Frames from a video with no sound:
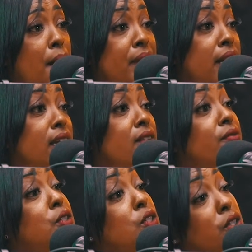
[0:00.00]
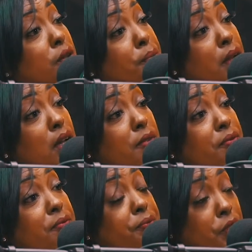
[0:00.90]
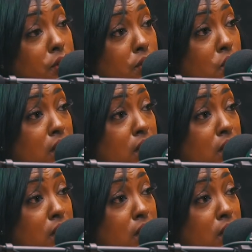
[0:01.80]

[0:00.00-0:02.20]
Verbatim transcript: I'm gonna give them to your um your